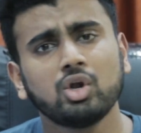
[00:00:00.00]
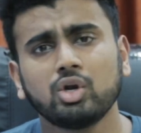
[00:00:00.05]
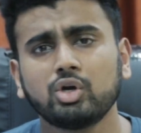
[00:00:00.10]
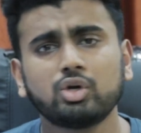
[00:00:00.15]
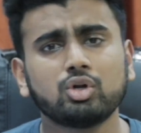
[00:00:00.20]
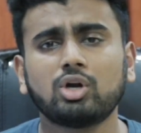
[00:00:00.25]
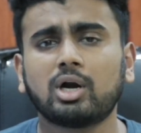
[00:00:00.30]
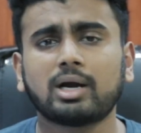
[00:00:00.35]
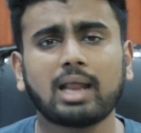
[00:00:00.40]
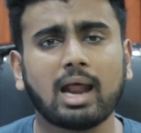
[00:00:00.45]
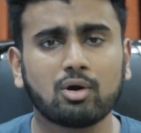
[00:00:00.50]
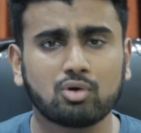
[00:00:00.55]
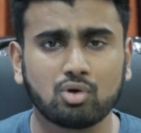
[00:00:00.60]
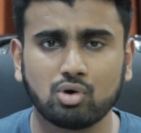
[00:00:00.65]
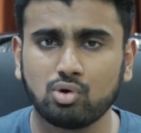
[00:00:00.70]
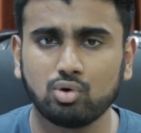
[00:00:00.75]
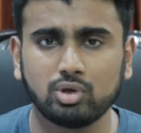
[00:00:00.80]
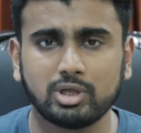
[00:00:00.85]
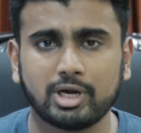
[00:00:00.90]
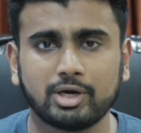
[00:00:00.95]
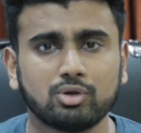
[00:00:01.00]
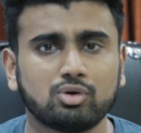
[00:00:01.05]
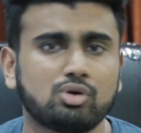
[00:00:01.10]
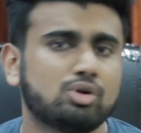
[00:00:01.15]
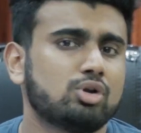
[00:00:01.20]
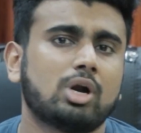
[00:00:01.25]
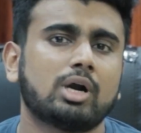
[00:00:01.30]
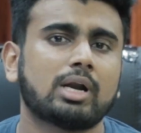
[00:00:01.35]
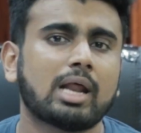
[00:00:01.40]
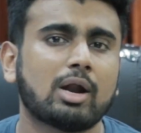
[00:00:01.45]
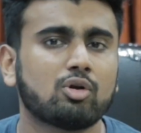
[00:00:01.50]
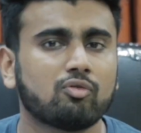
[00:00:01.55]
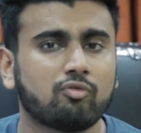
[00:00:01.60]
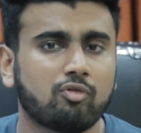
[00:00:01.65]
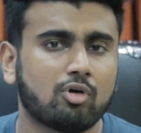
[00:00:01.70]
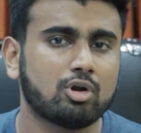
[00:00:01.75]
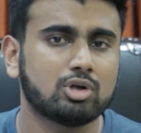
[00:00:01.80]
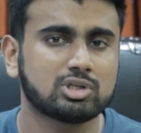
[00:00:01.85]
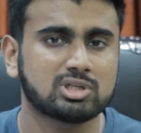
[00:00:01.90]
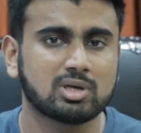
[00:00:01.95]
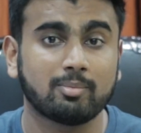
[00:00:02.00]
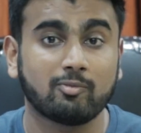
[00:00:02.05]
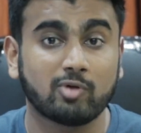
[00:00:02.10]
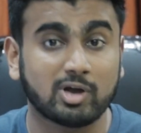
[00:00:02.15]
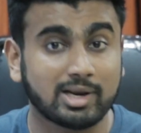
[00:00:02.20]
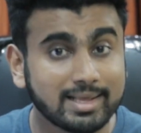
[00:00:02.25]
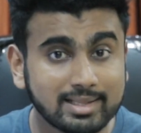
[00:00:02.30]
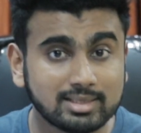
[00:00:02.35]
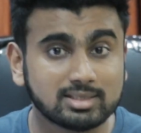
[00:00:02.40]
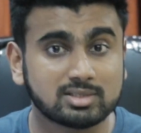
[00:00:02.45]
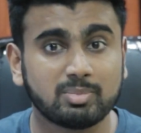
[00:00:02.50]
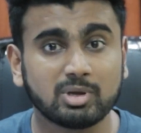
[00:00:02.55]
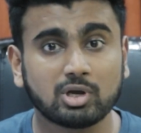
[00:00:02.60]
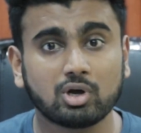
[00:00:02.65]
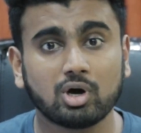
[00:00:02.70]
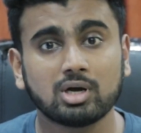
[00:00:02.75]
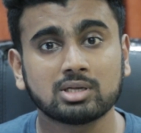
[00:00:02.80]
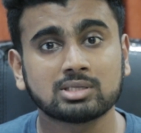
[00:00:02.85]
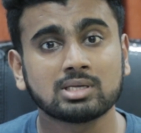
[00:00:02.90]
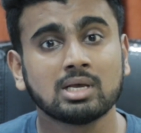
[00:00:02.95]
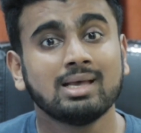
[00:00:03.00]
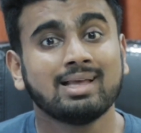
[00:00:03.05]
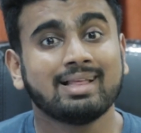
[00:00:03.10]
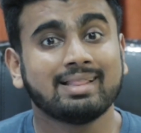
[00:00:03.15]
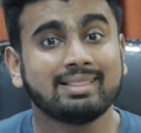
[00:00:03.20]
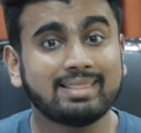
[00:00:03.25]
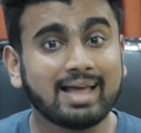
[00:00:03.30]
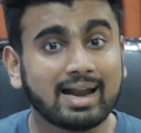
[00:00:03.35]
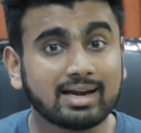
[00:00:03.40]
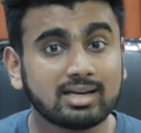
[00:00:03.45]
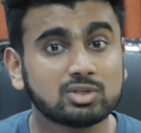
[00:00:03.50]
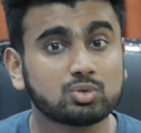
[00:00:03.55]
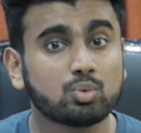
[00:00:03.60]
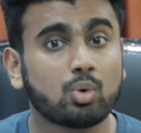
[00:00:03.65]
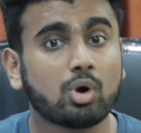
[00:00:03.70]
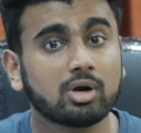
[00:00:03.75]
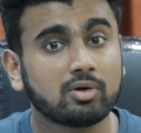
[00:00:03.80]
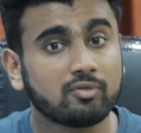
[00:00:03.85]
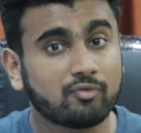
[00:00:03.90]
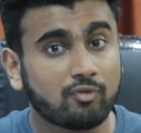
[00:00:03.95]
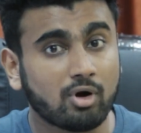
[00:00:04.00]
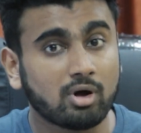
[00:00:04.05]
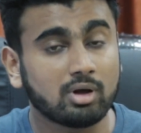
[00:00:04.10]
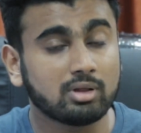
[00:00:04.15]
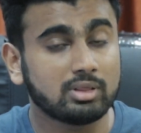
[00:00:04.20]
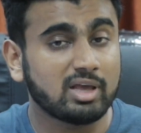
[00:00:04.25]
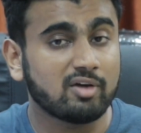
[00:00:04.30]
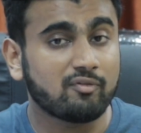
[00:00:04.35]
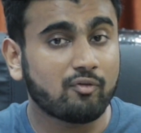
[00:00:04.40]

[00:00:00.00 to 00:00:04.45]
You do not have to do that. You do not have to follow someone else, because that is what